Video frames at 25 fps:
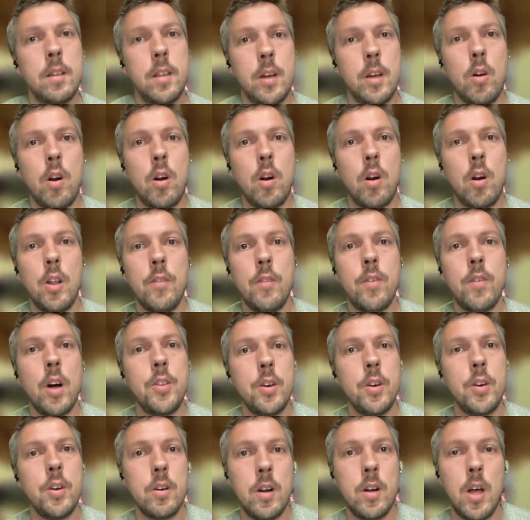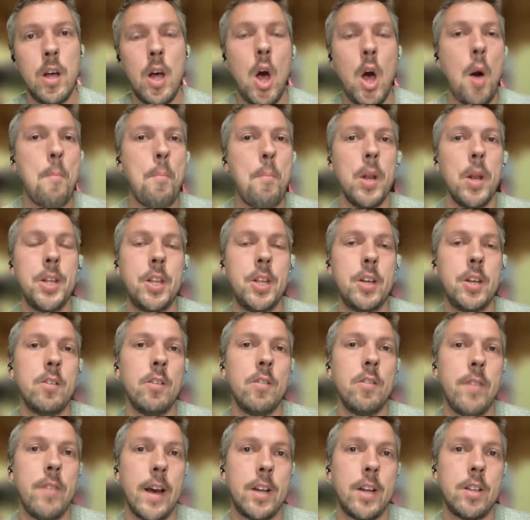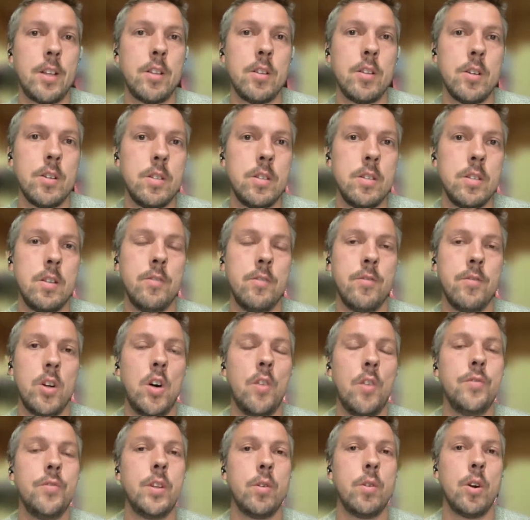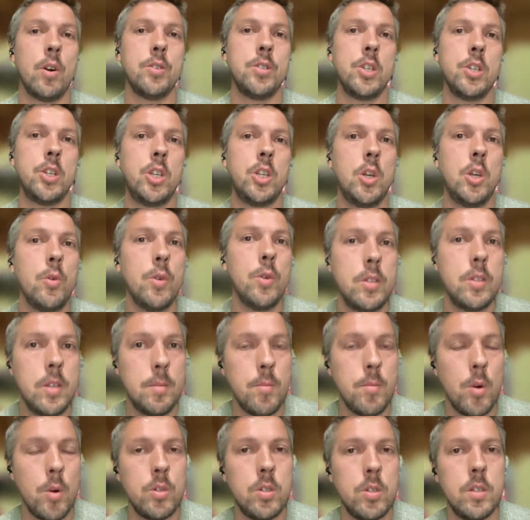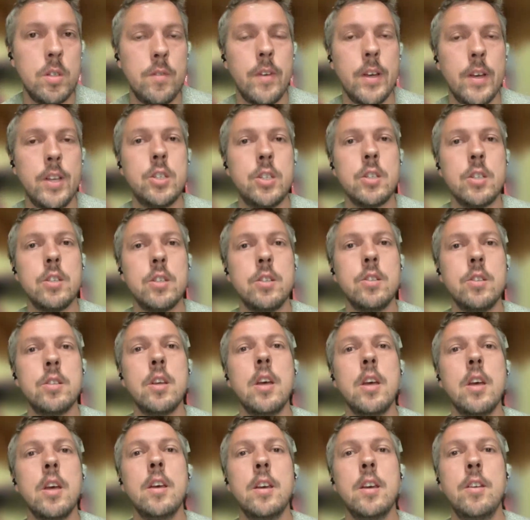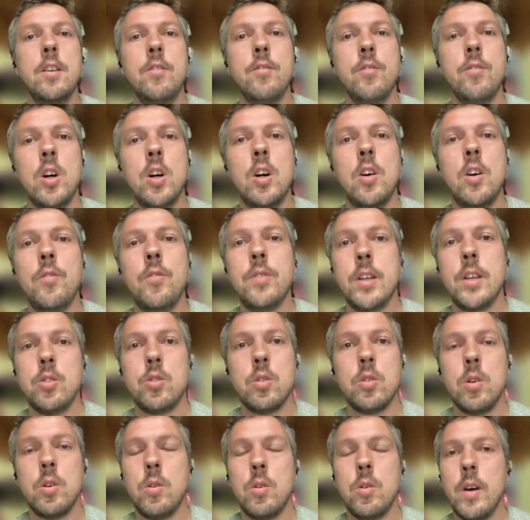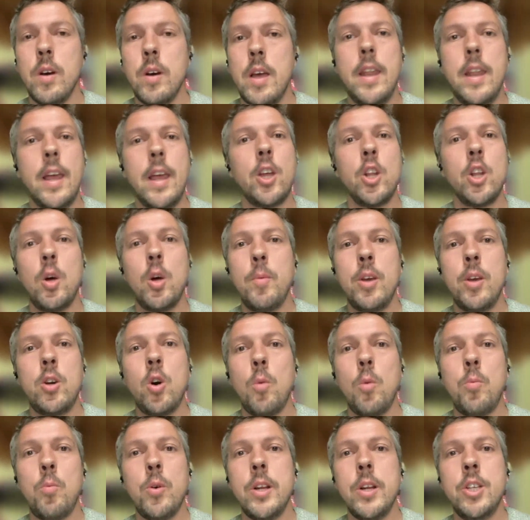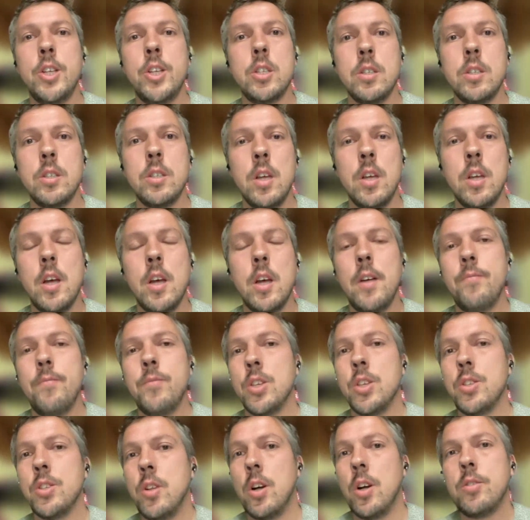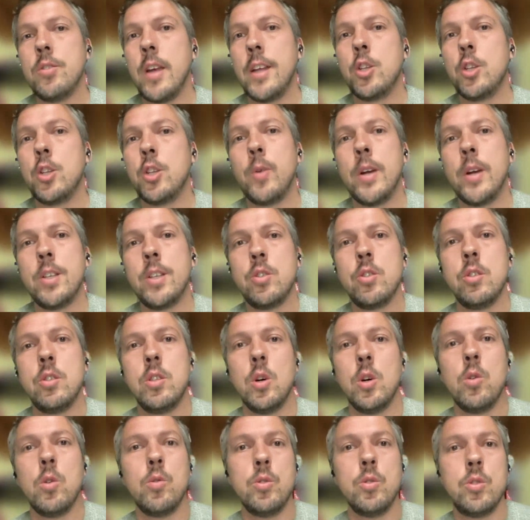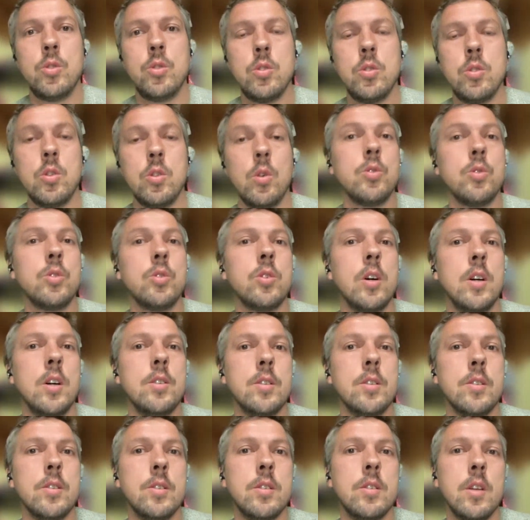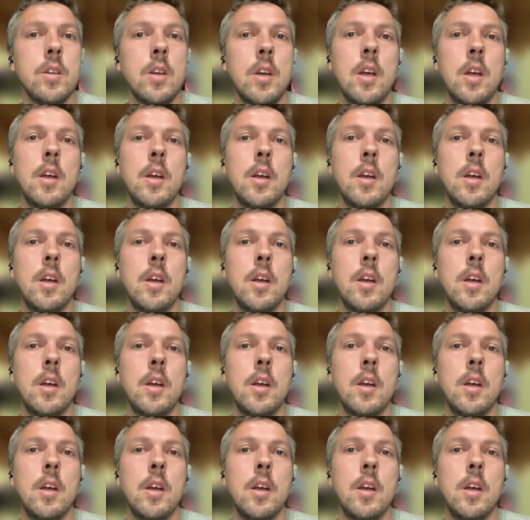There are a lot of other political factors involved. There are security motivations involved, and so an economic cooperation does not address those causes.